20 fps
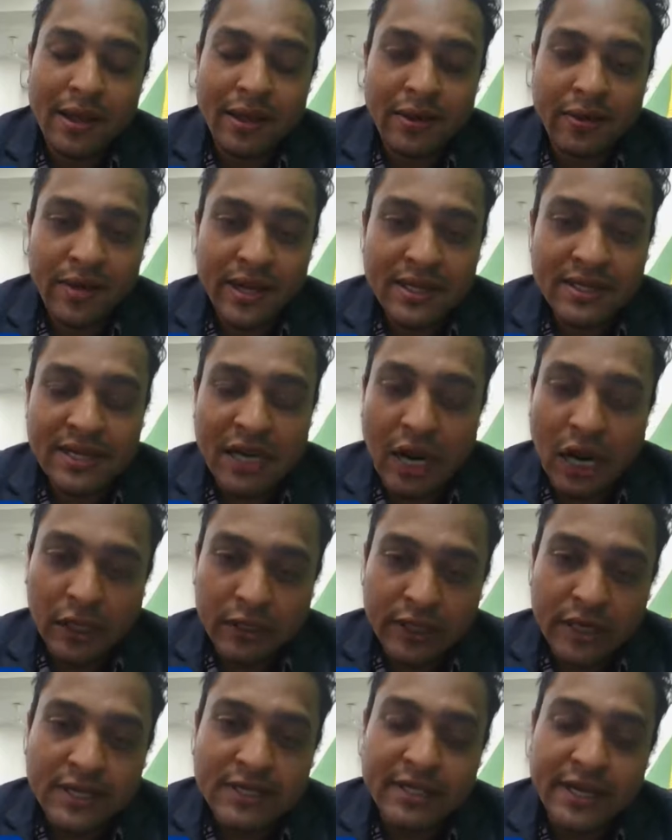Rest
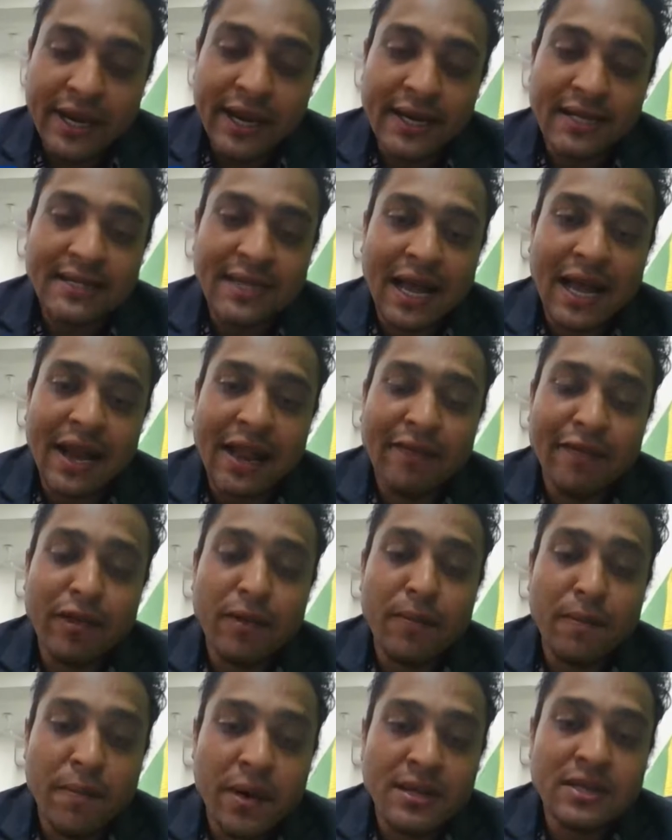other states are
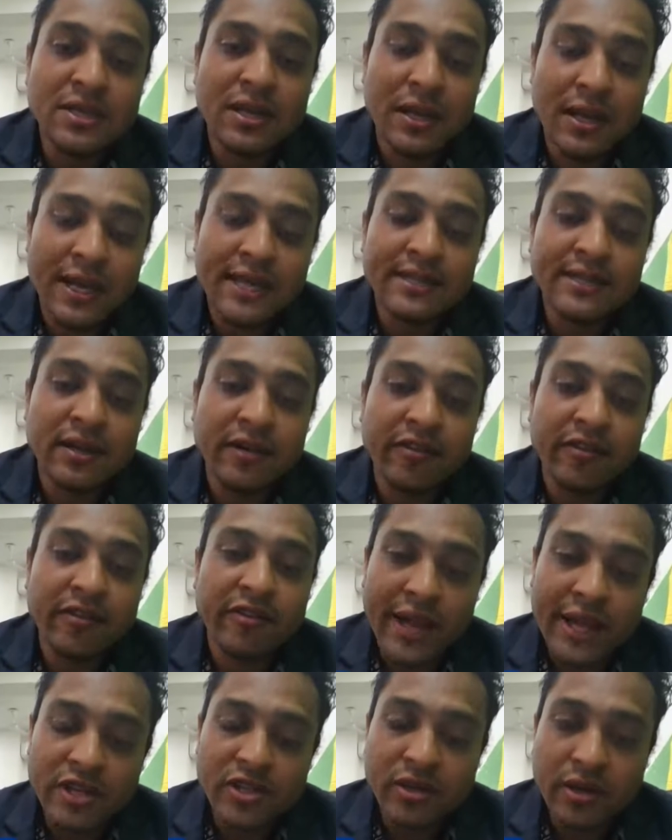having much lesser
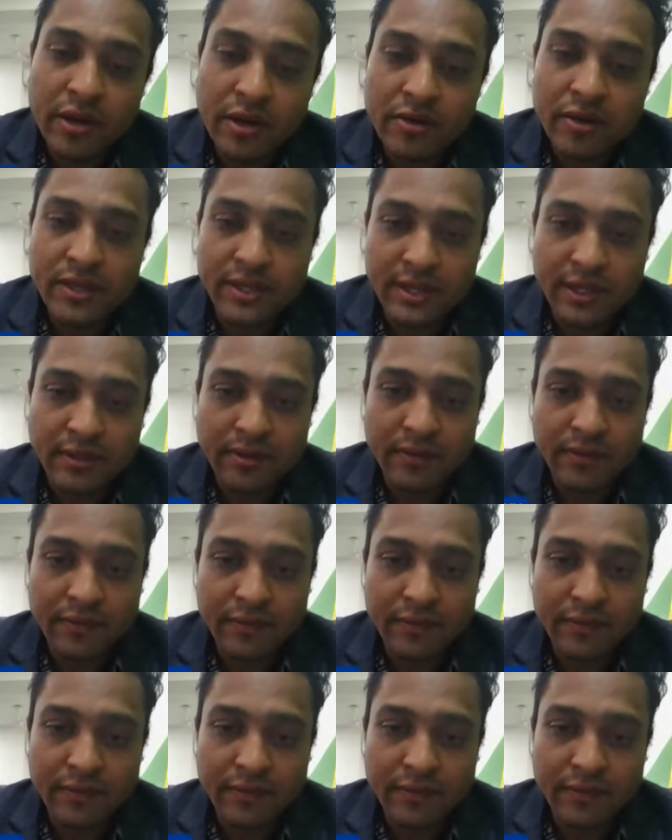financial literacy.